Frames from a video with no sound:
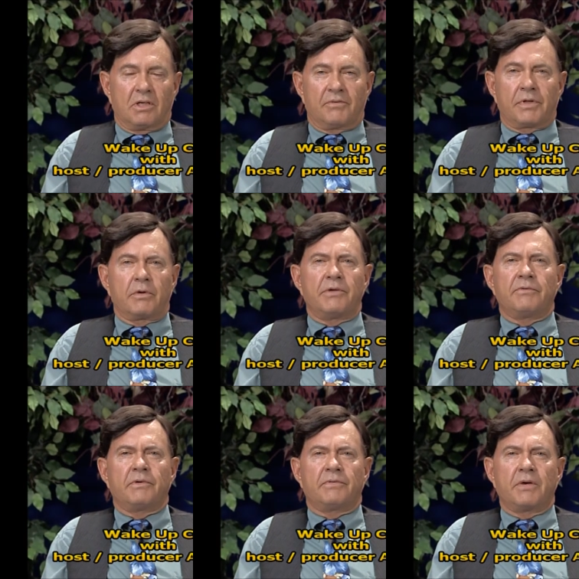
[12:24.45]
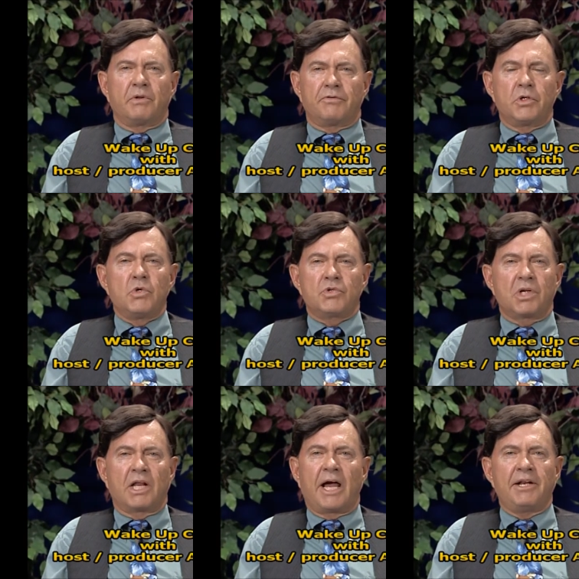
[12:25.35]
If they refuse
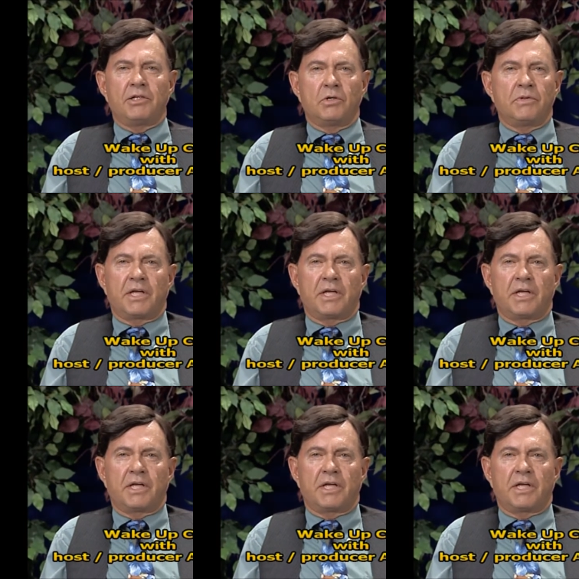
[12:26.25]
to lie to you,